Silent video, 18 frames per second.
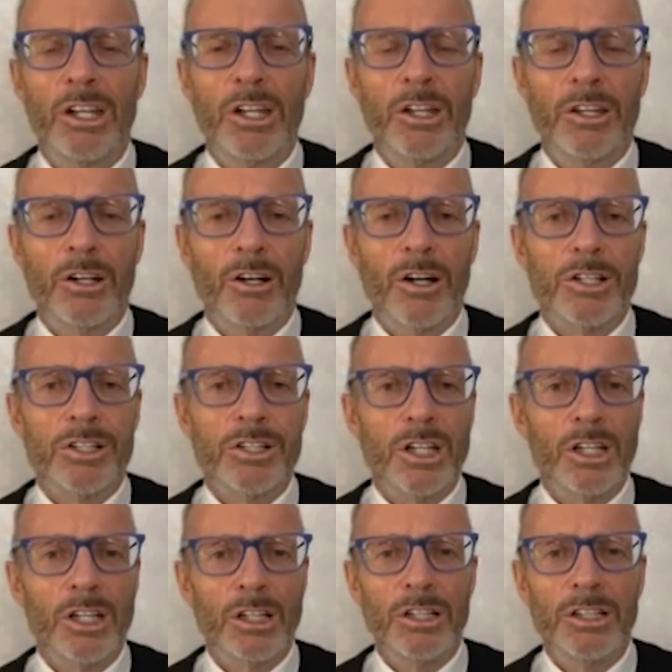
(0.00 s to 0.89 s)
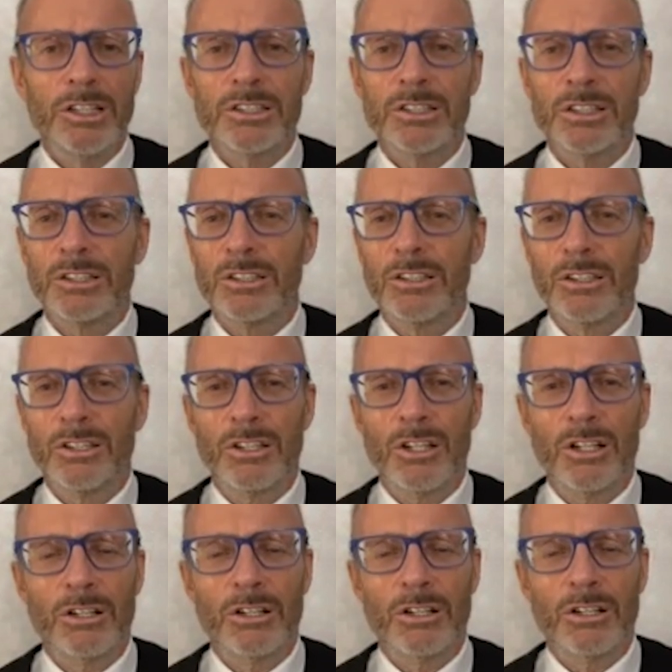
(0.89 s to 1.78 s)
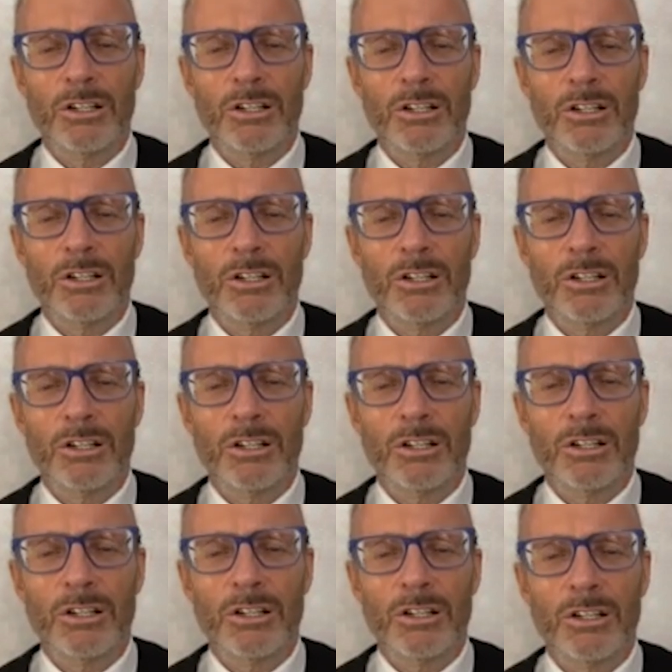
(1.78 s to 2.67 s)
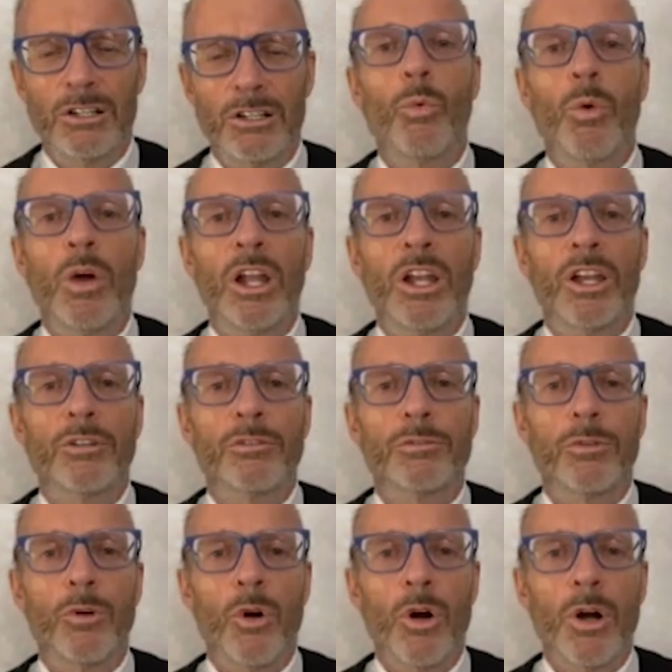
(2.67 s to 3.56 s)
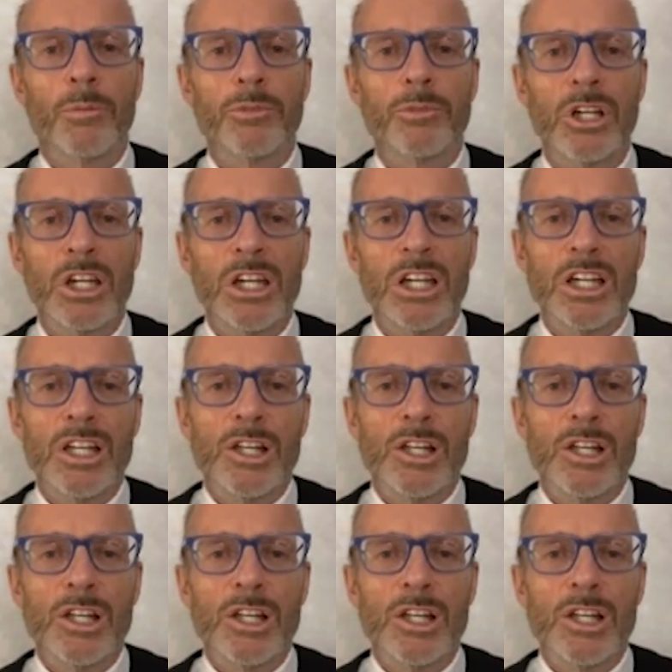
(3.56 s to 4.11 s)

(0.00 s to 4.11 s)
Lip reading: They're articulate. They're you would think they're well informed.